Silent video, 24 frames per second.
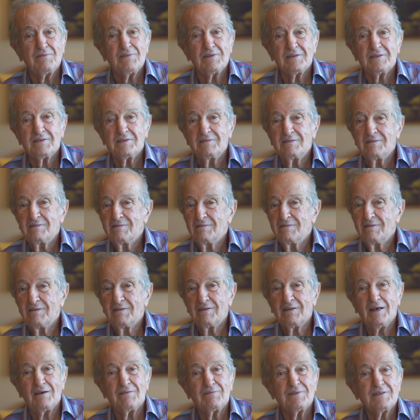it,
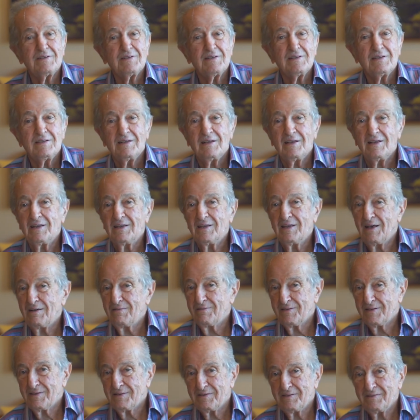love it, love it.